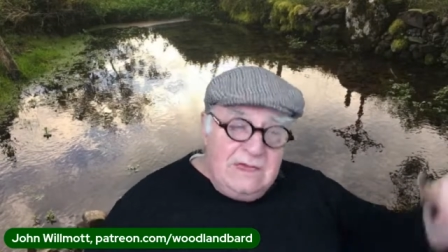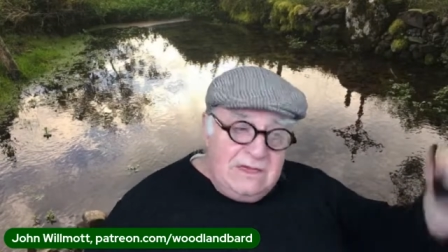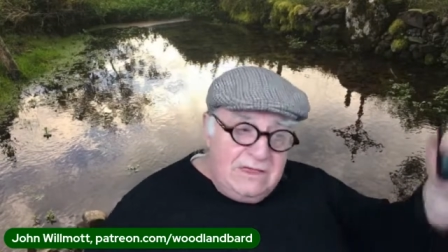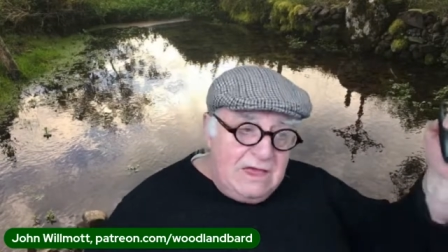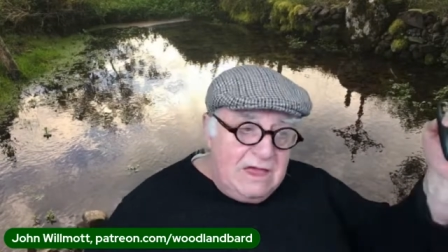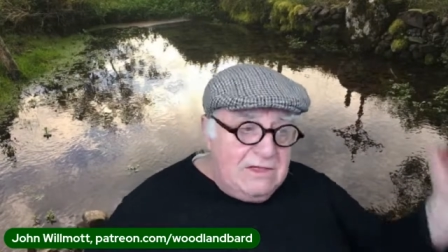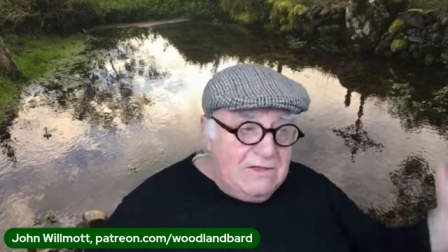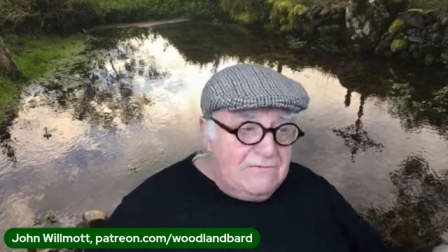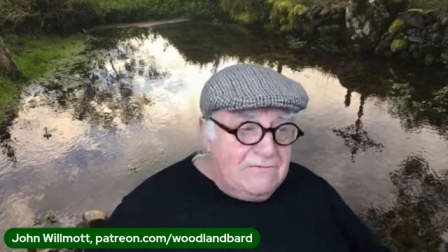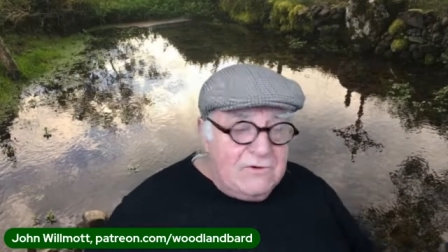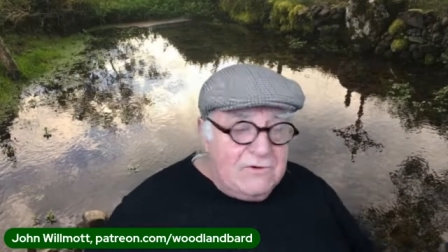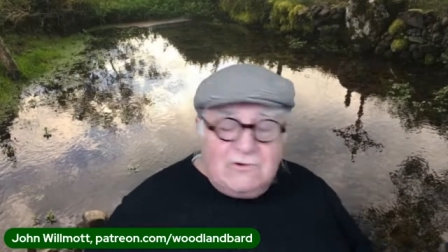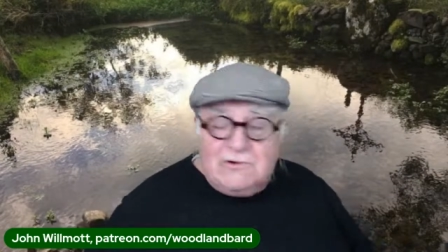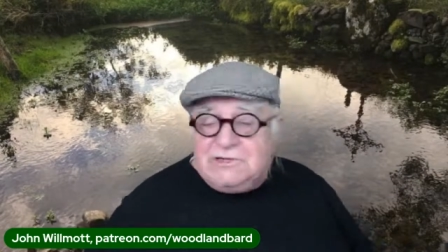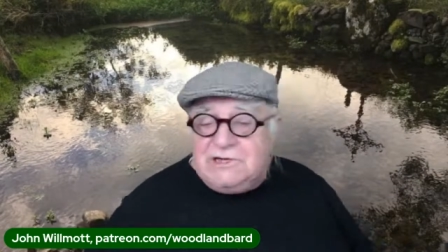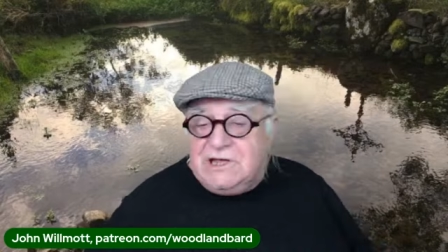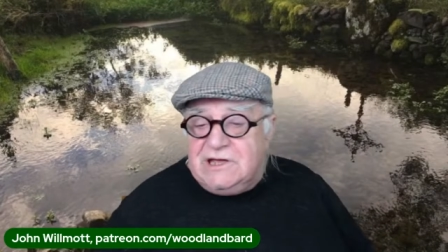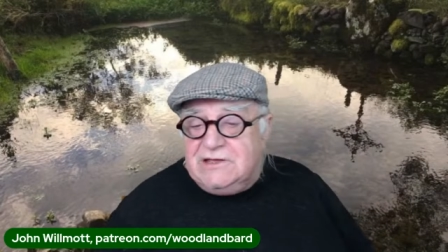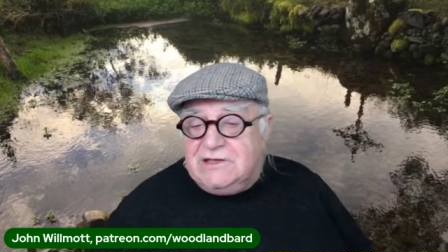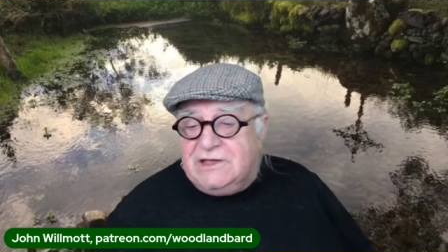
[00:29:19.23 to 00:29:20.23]
then of
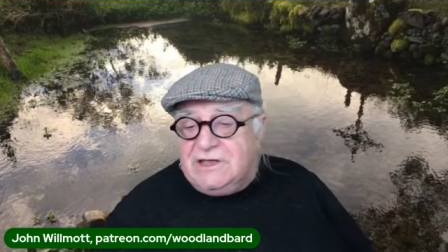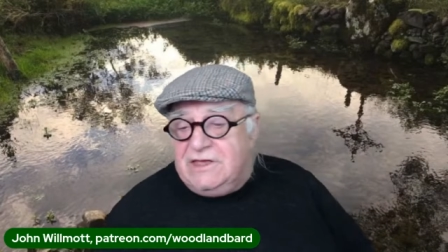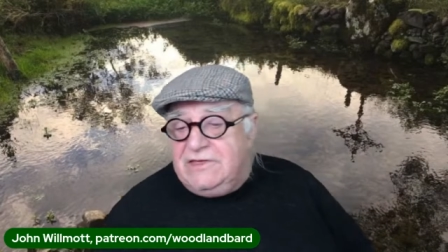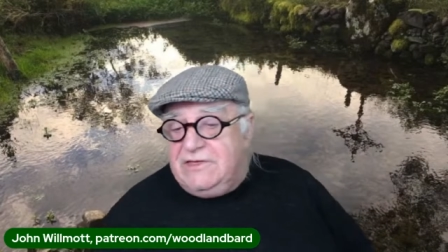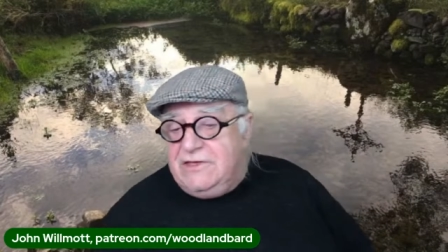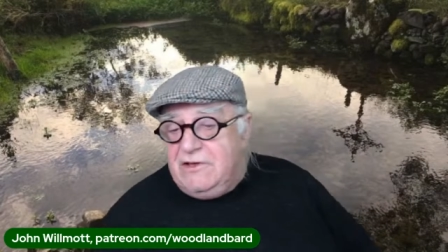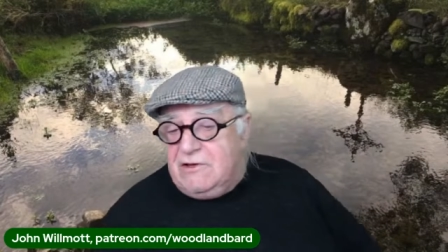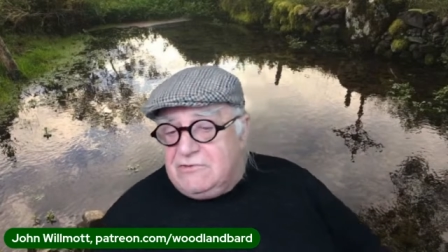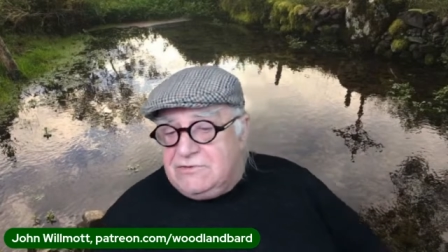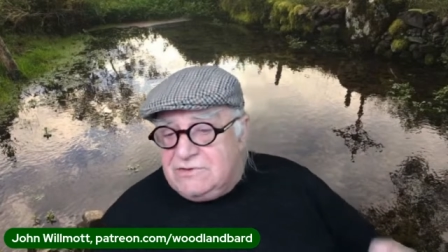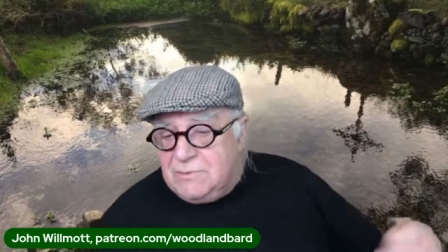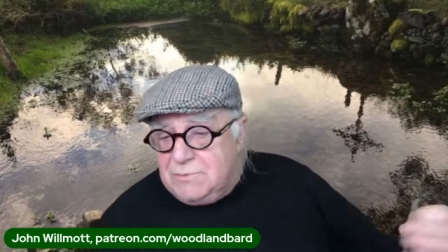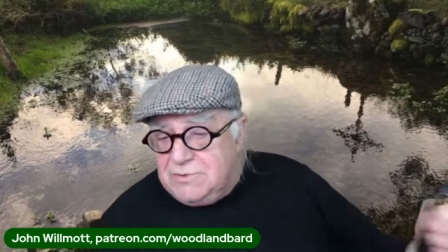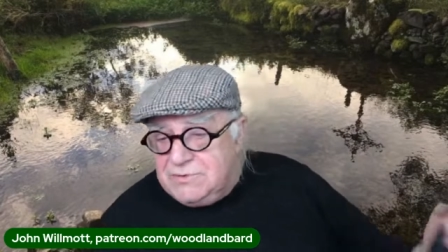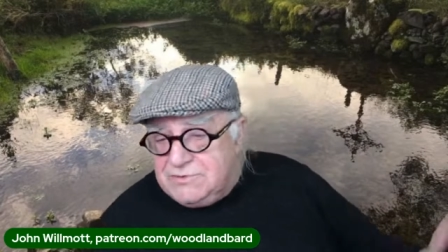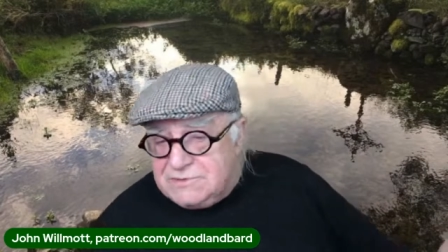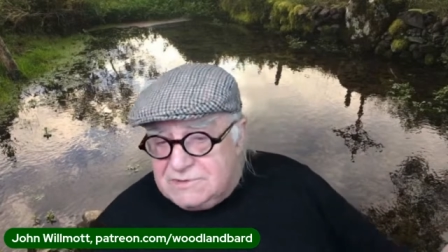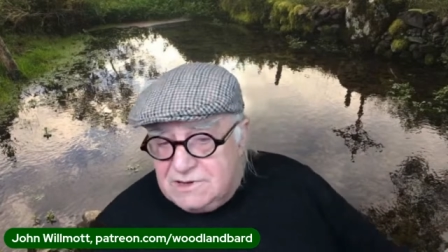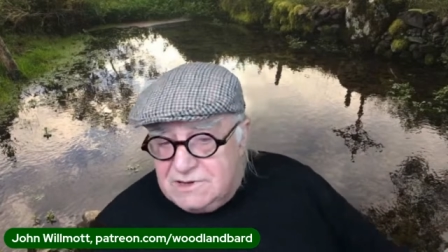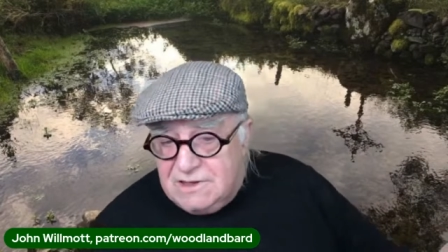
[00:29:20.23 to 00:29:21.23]
course you're going to get the
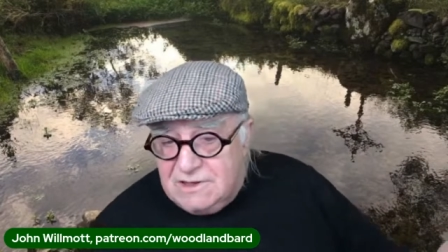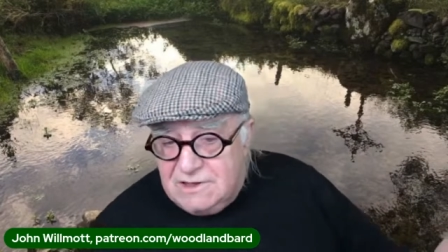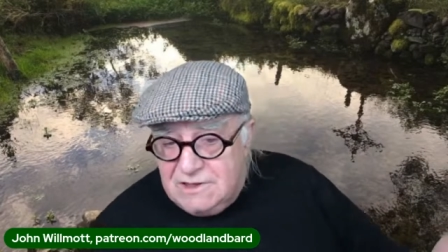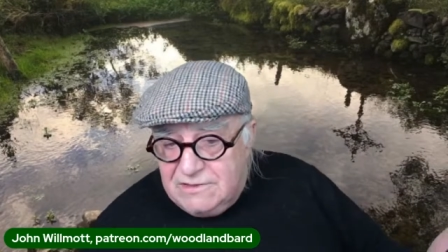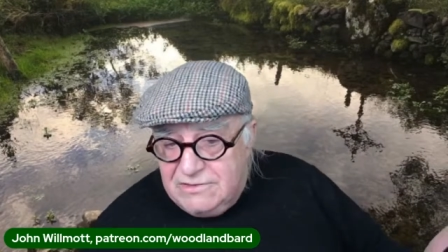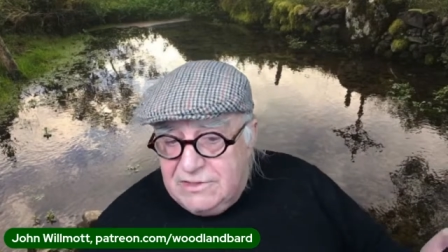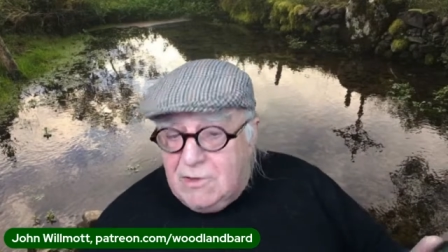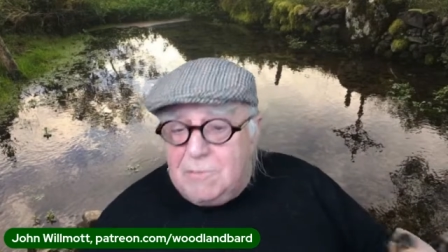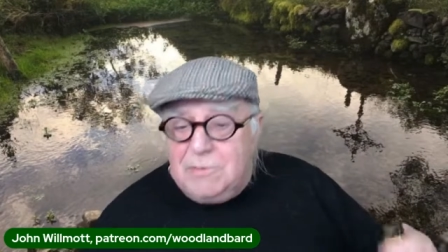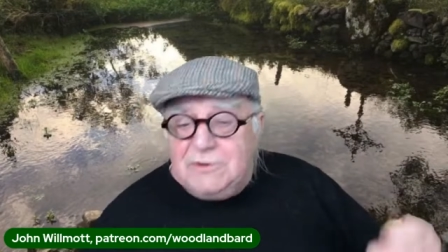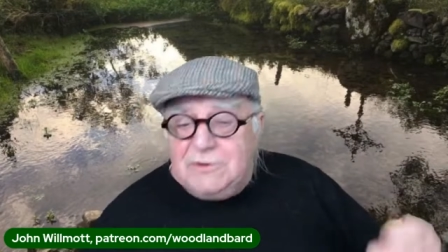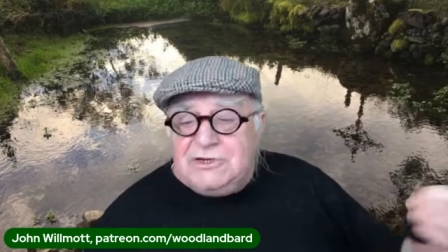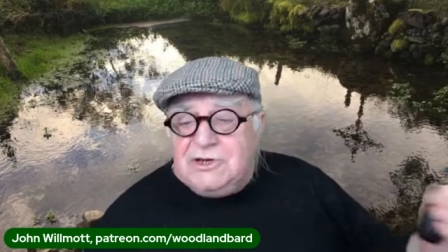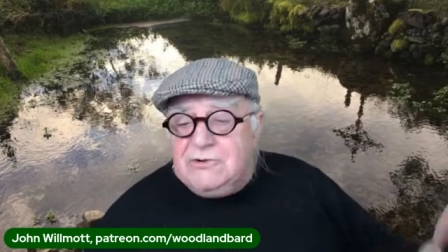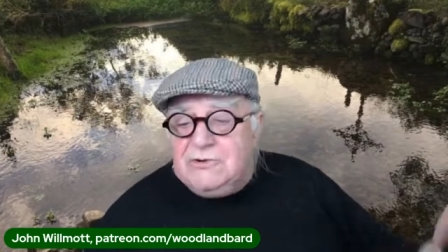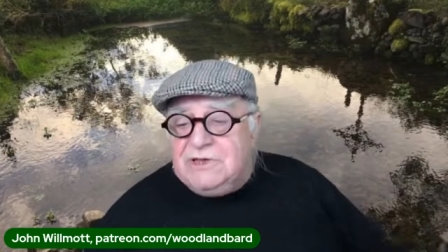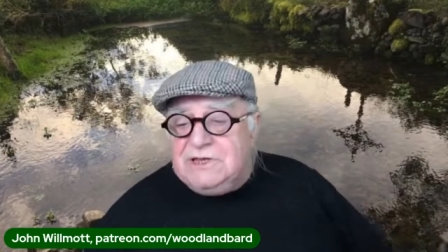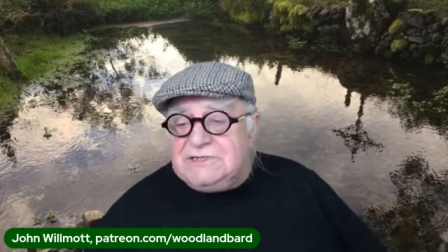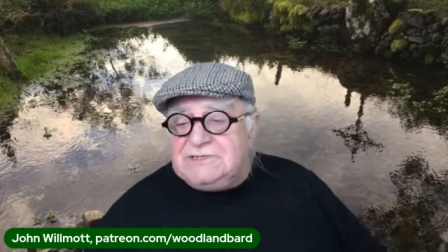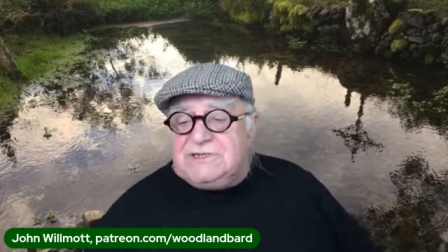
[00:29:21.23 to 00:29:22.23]
uh, the
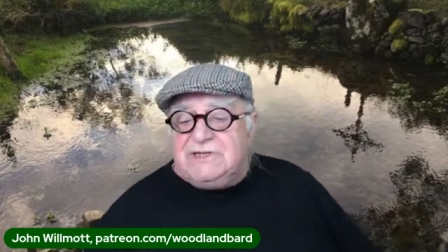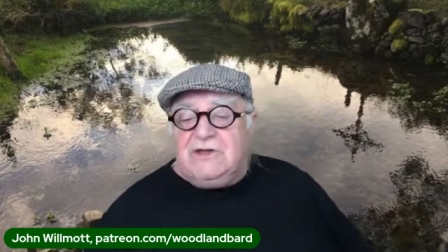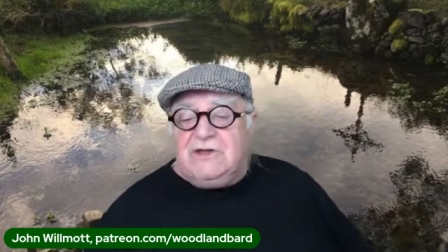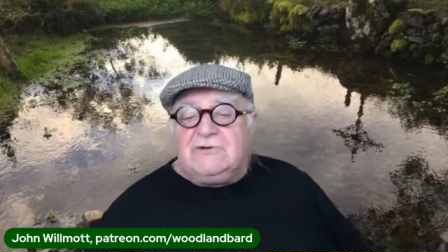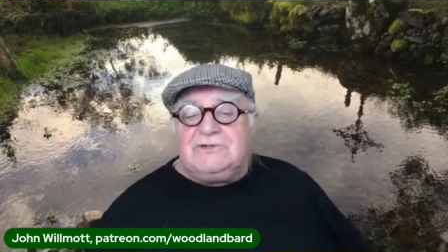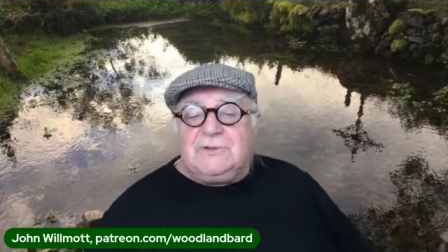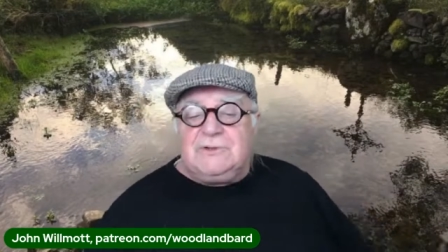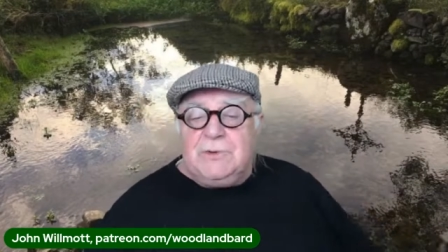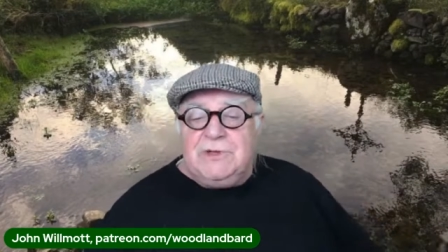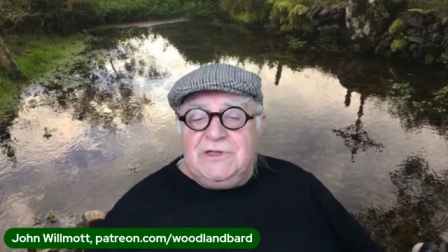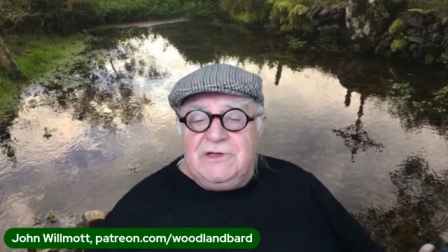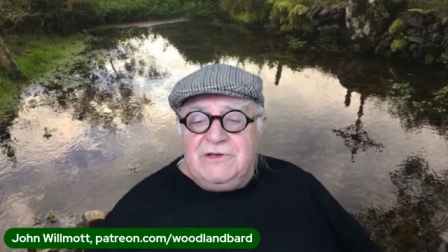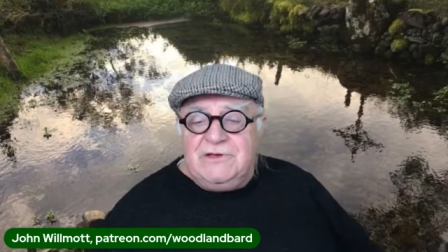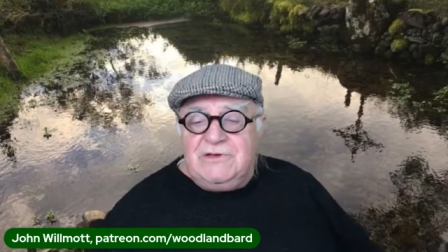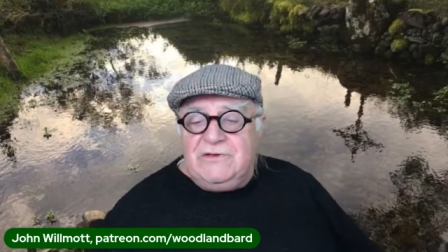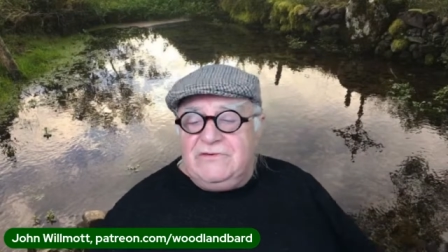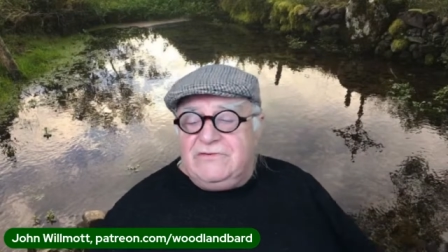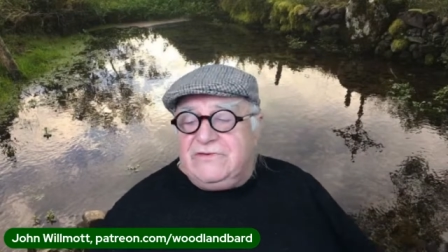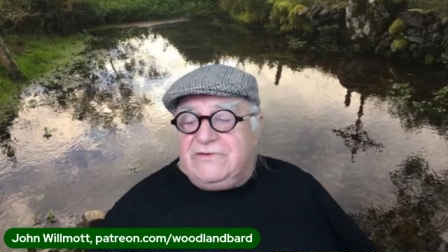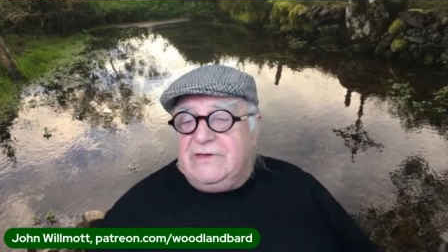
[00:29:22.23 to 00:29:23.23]
opportunists, the
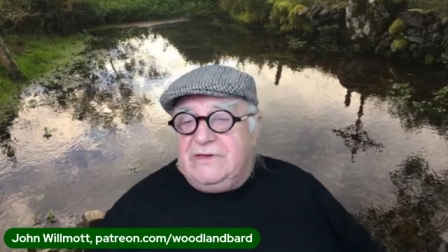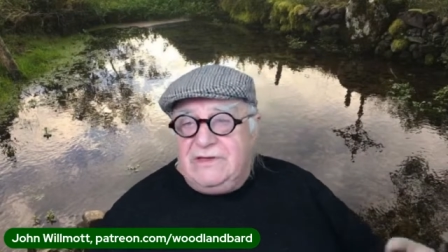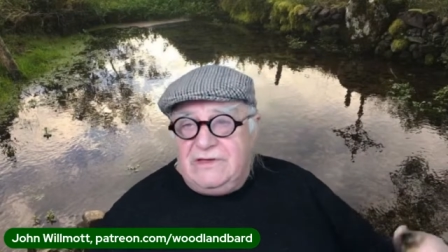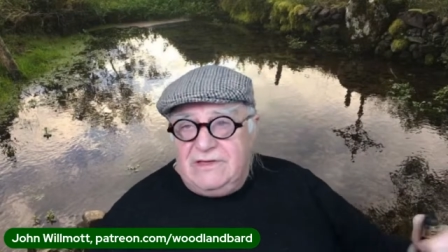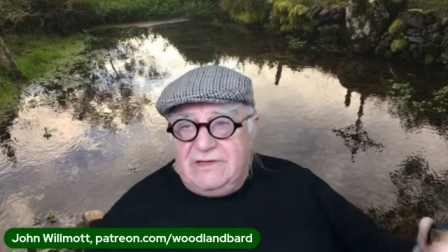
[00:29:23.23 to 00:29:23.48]
entrepreneurs.